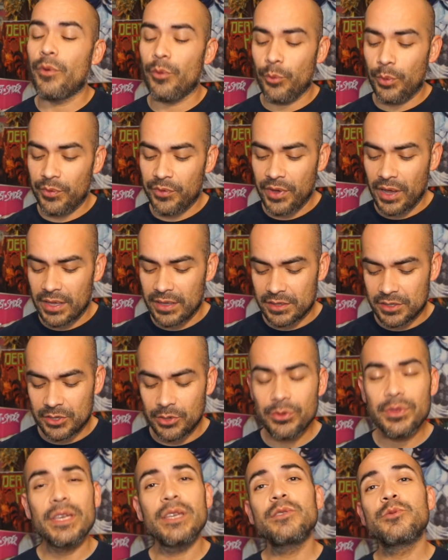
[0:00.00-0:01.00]
we've got
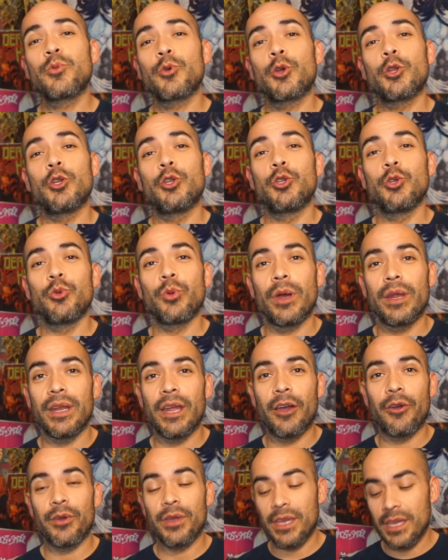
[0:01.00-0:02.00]
two things we're going to do right now.